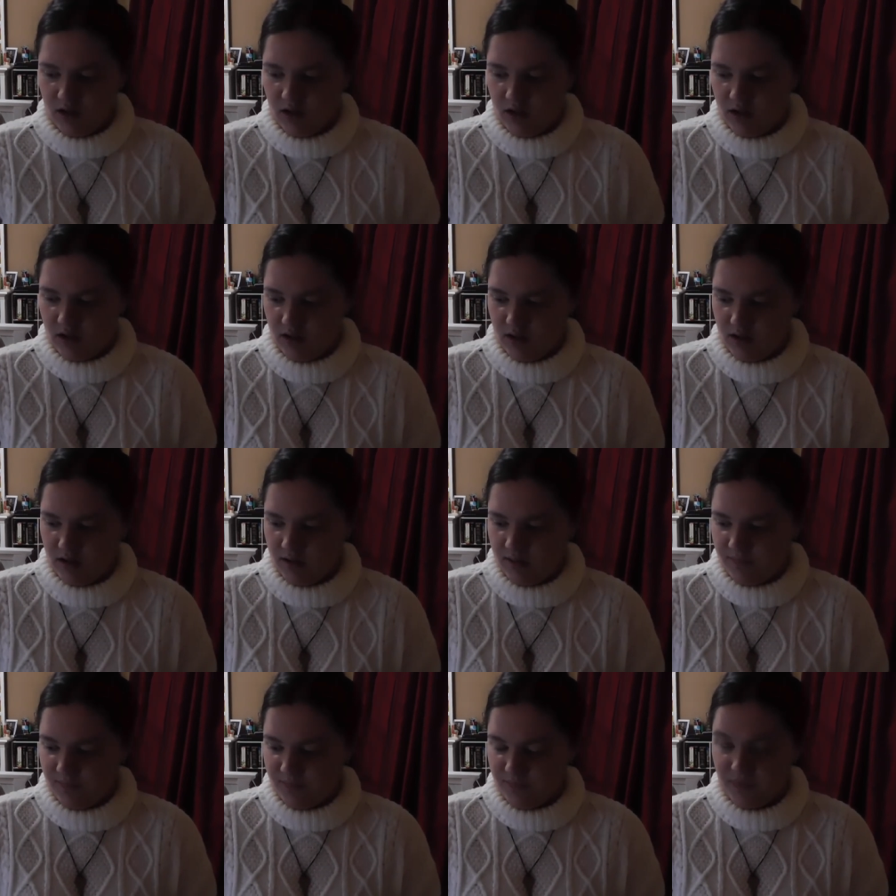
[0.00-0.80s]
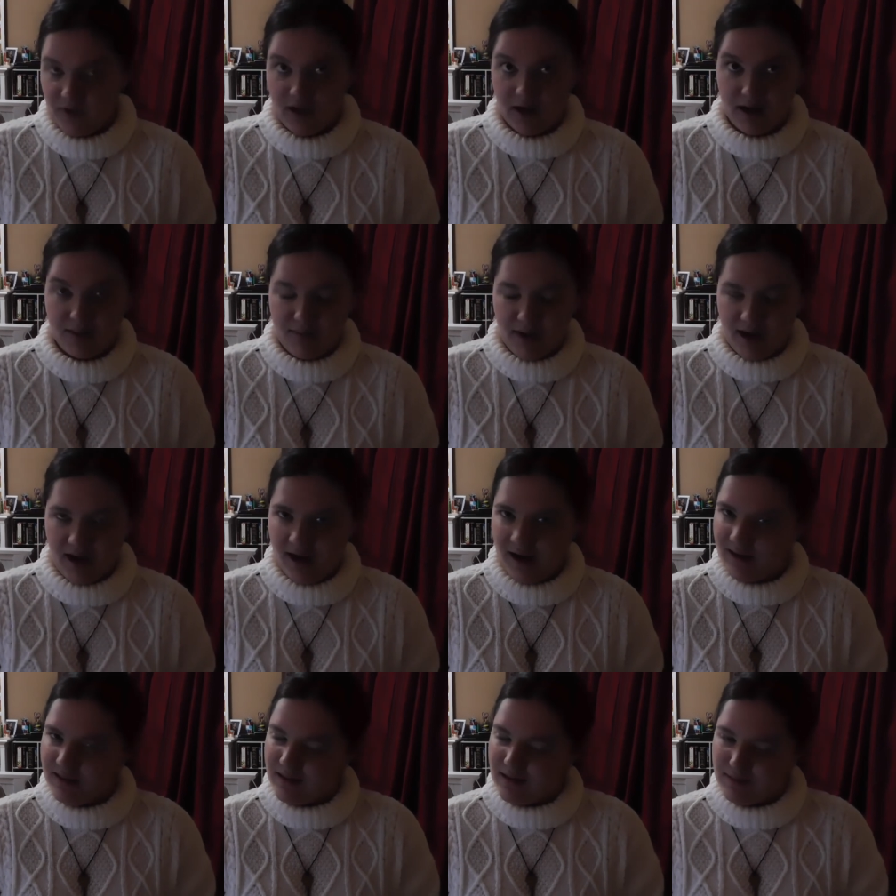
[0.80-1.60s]
Um, and I might
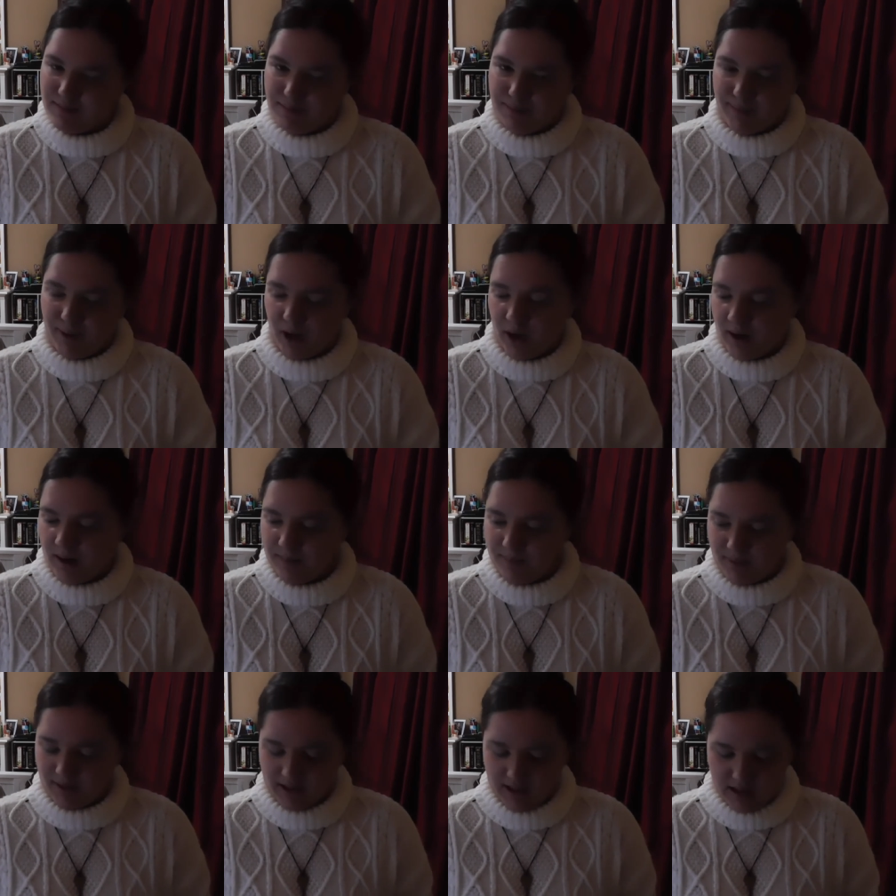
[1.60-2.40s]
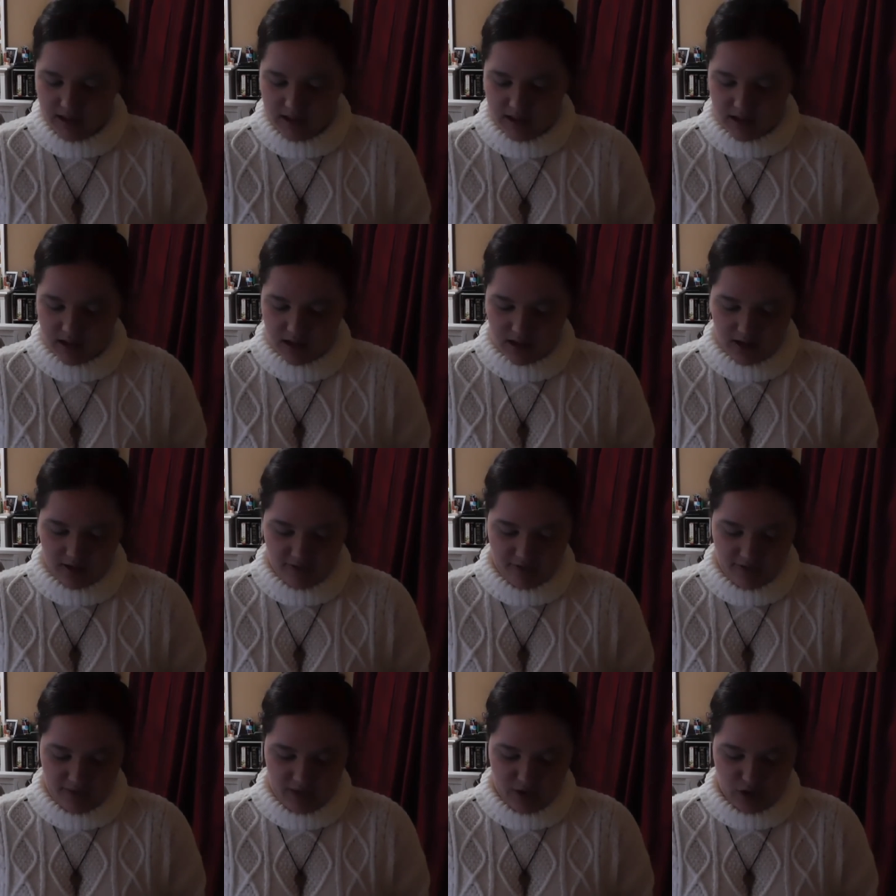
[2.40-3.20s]
add some purpley stuff
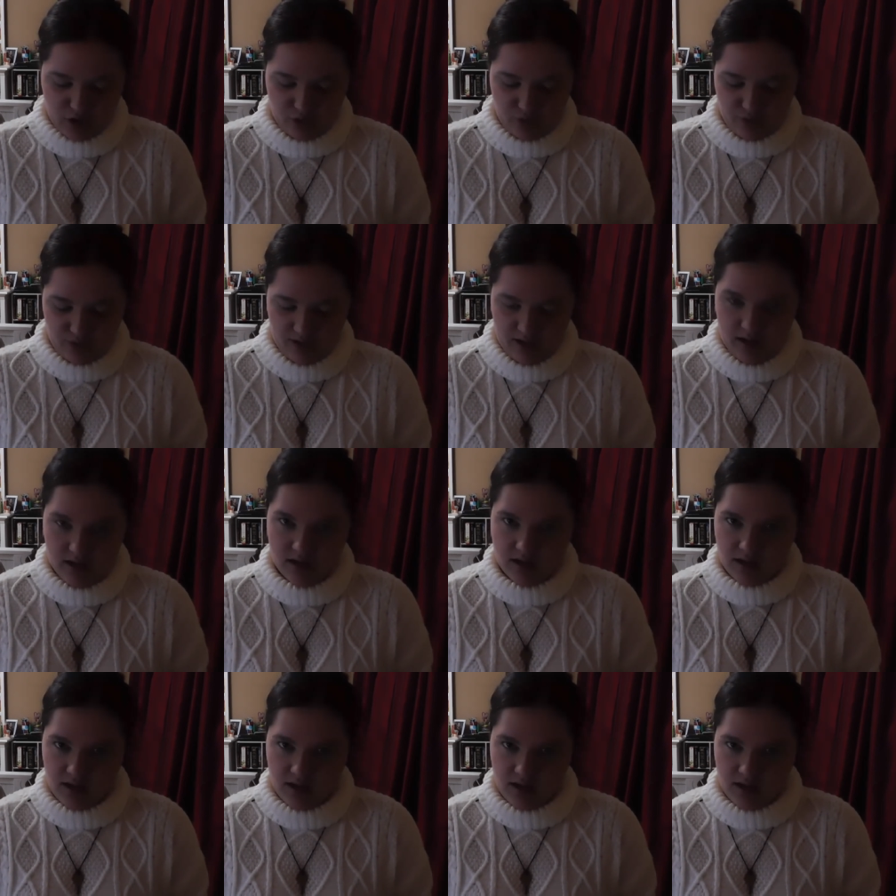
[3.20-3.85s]
in the crease